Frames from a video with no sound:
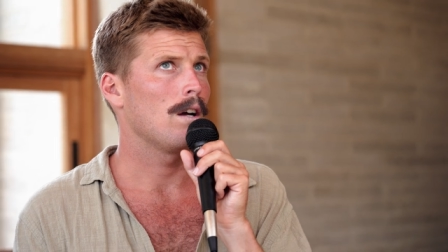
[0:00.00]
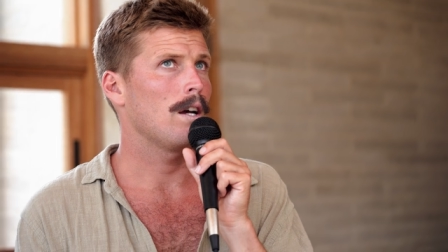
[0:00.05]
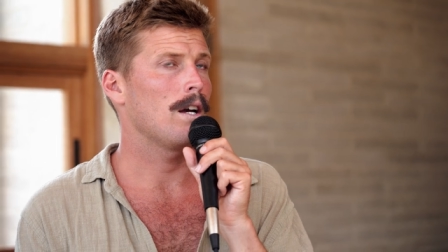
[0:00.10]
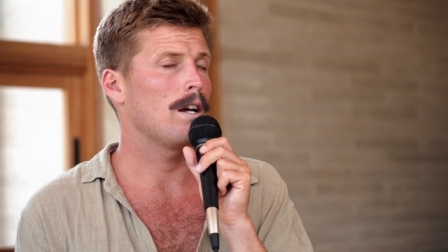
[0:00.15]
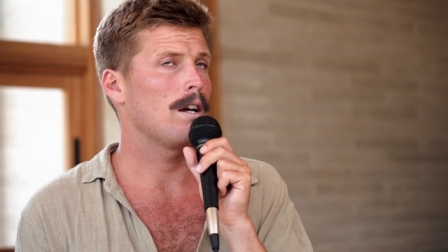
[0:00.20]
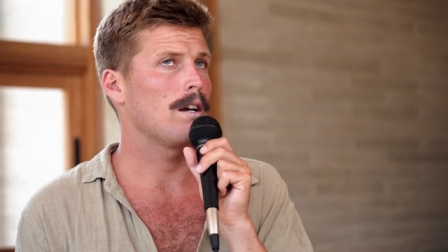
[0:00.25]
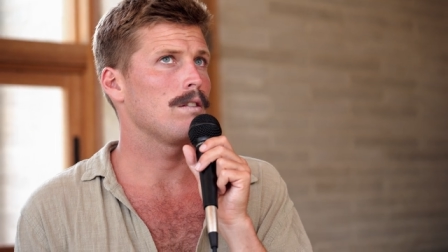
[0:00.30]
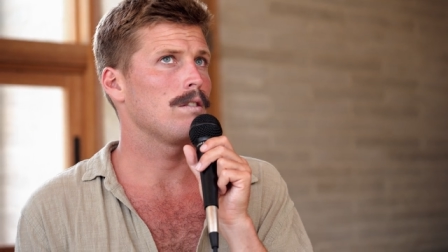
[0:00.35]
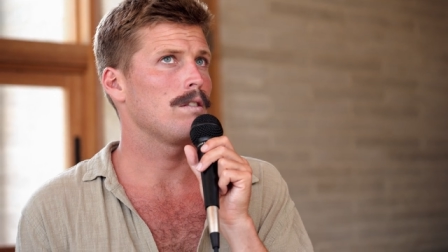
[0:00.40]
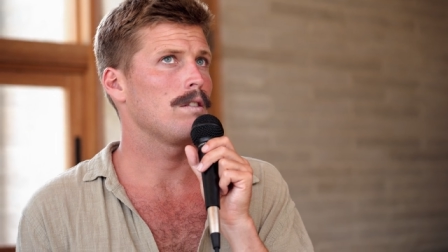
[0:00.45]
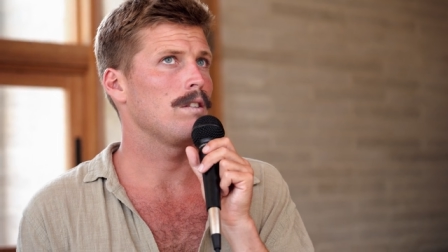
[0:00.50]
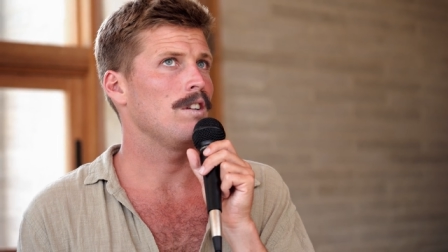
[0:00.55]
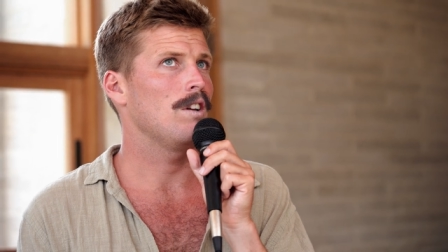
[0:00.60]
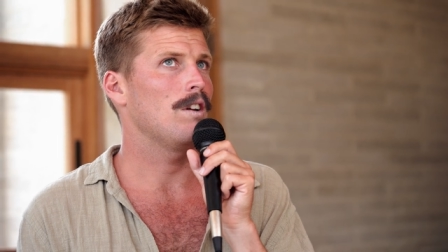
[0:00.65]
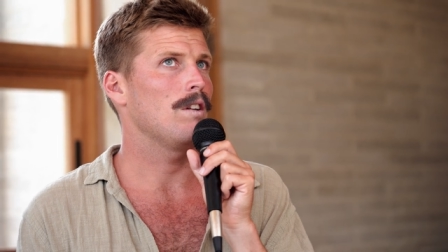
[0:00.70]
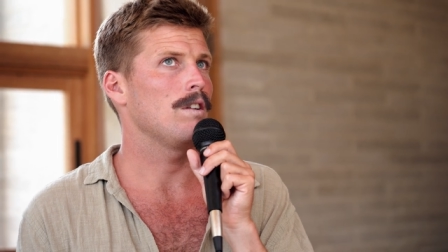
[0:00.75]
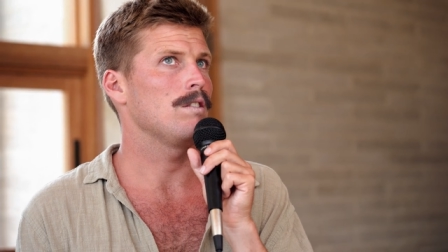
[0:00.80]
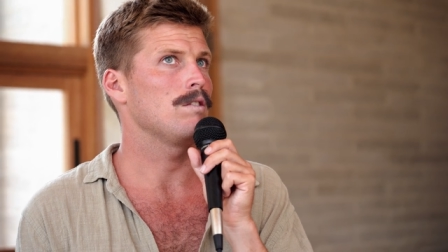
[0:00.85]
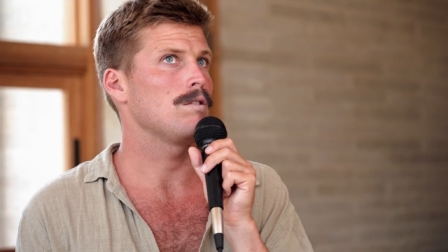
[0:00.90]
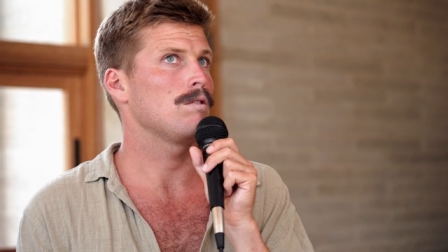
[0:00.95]
And, you
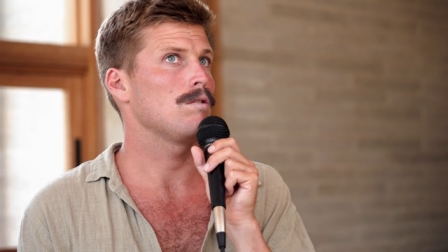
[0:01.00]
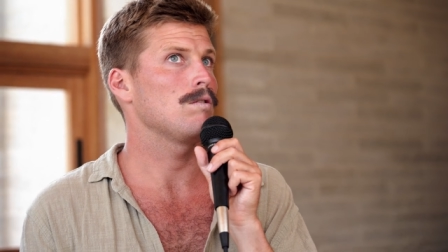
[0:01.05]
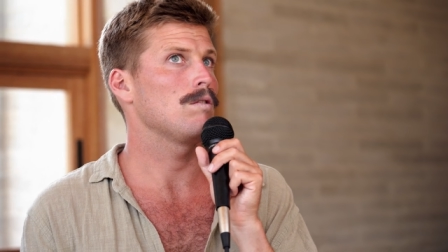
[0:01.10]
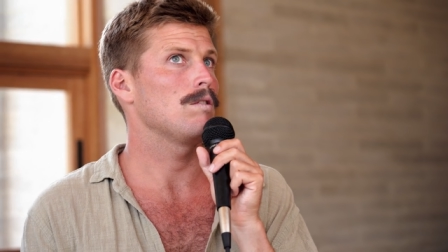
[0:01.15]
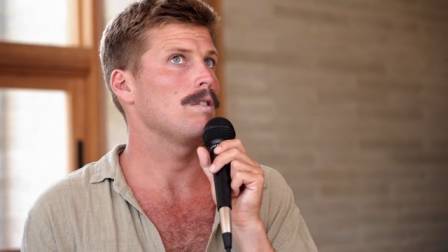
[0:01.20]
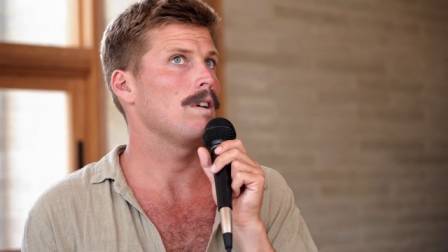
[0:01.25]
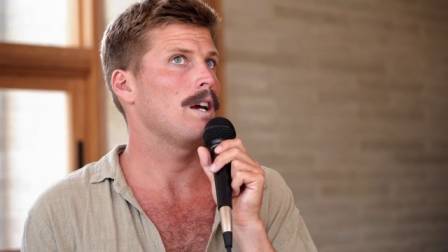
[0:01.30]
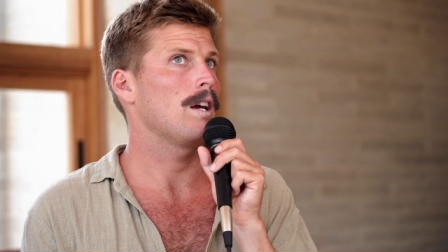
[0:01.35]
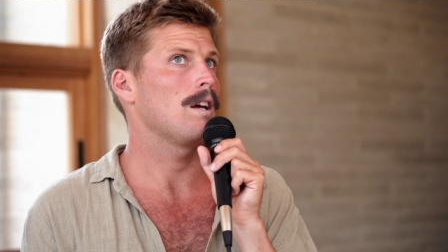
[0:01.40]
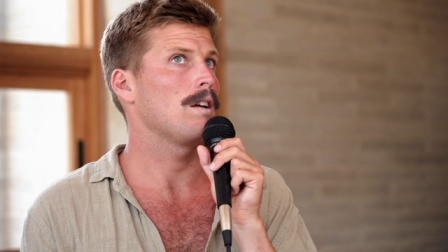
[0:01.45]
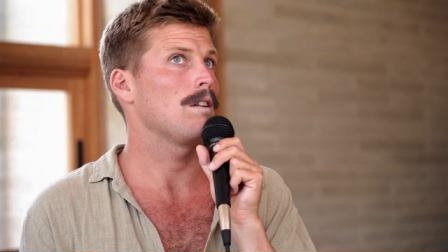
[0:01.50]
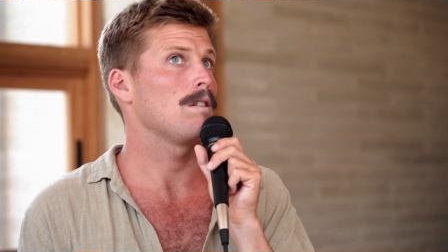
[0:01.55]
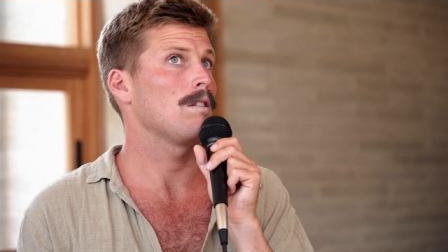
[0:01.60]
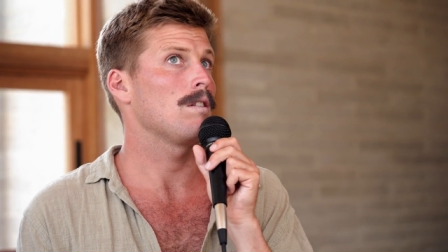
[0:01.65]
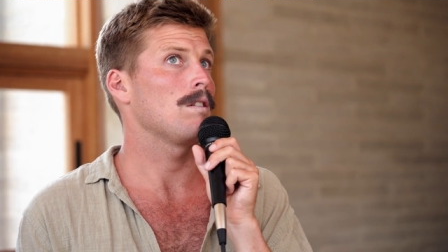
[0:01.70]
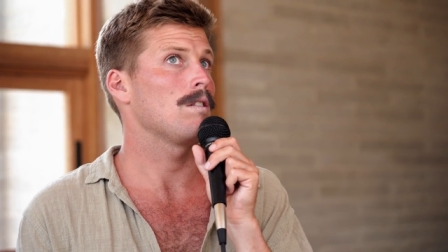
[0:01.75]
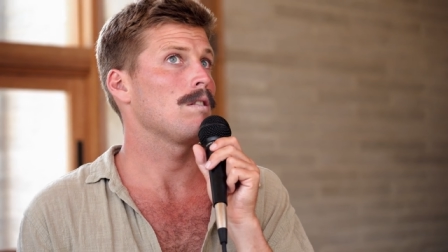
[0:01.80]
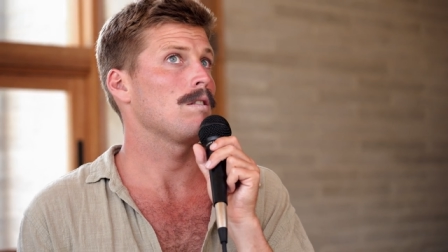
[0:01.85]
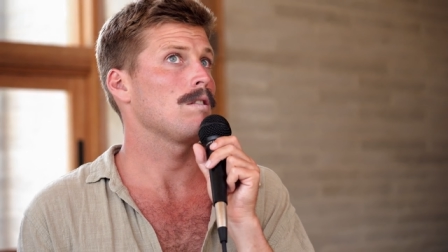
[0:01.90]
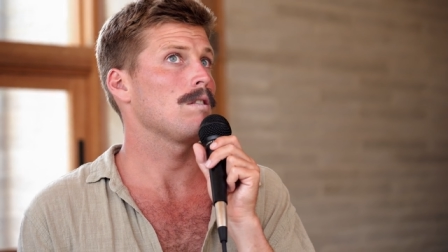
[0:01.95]
know, these,
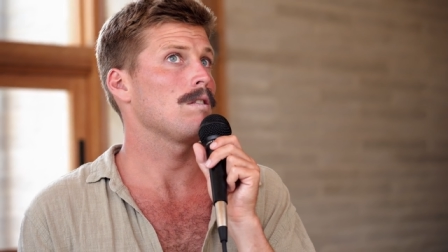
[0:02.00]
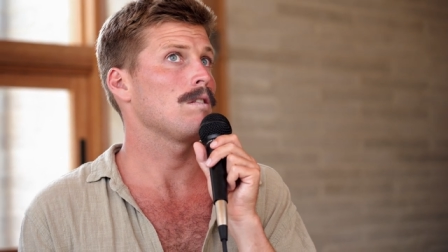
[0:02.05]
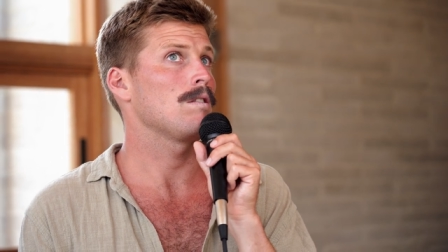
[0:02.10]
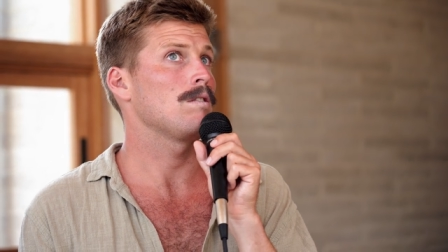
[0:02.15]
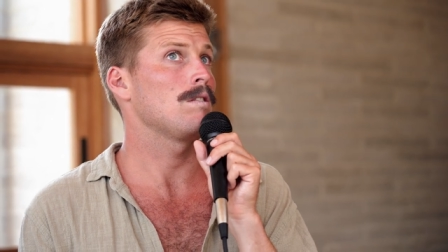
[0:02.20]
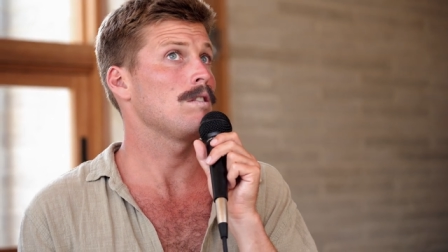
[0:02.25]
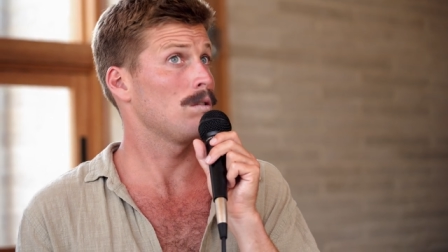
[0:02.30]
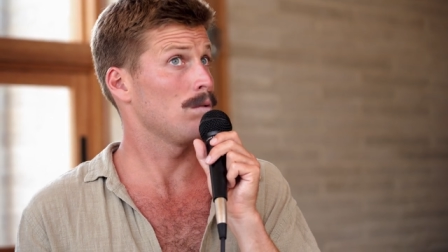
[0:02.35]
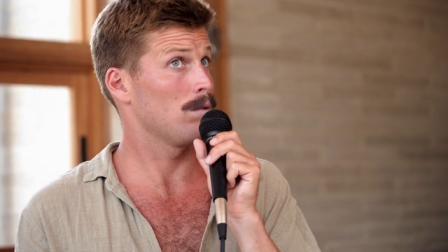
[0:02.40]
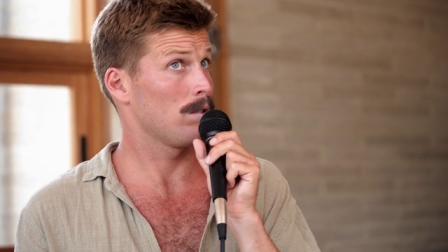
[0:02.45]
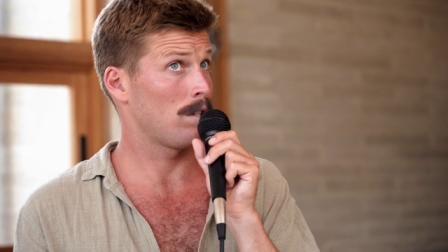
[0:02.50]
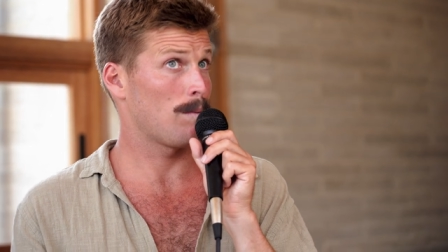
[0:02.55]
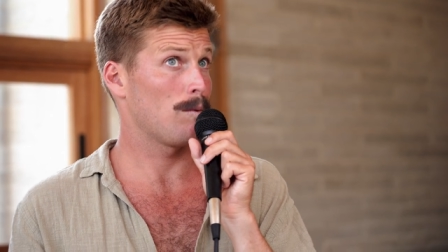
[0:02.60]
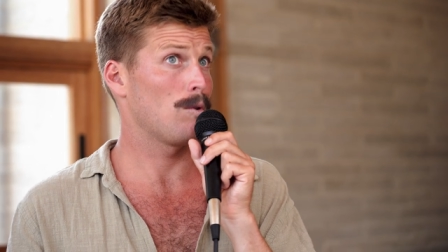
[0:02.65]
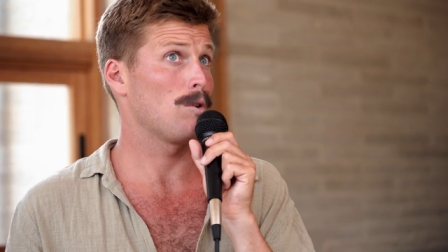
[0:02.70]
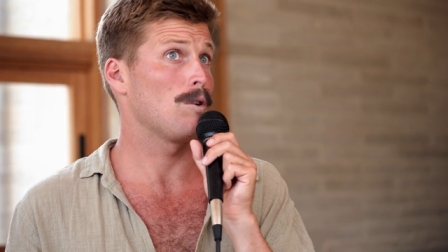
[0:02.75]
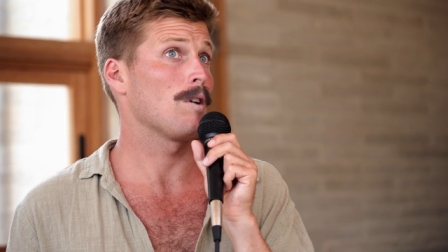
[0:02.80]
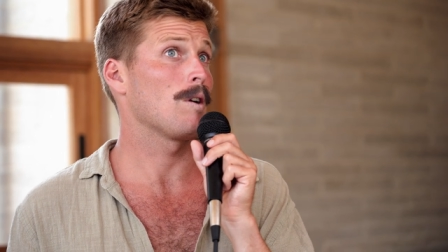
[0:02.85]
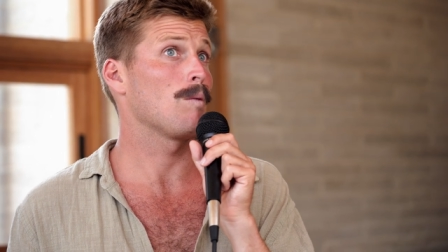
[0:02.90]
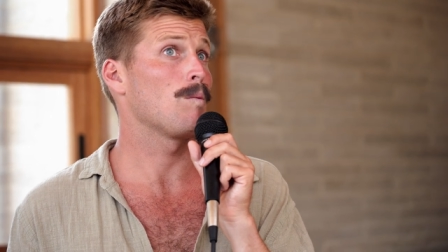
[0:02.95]
and the sisters would come along.